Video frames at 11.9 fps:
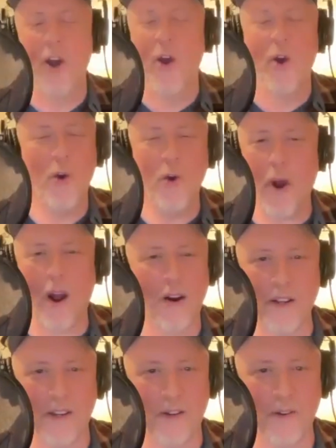who
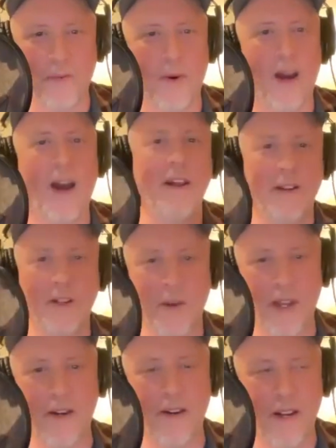are you? Why are you
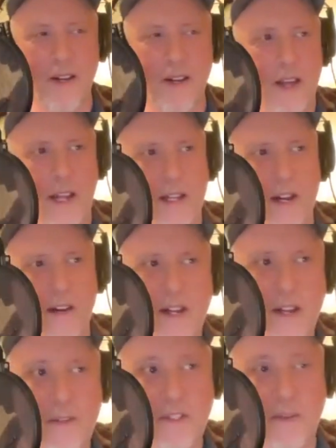here? And Larry
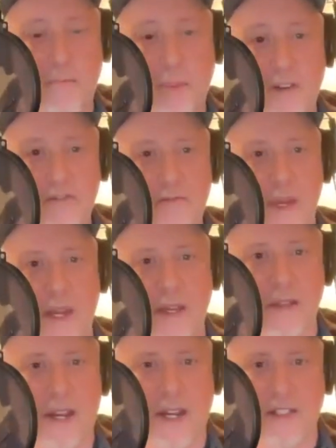David is above me.
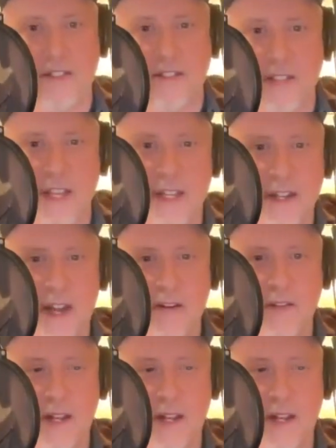Like I sink down to the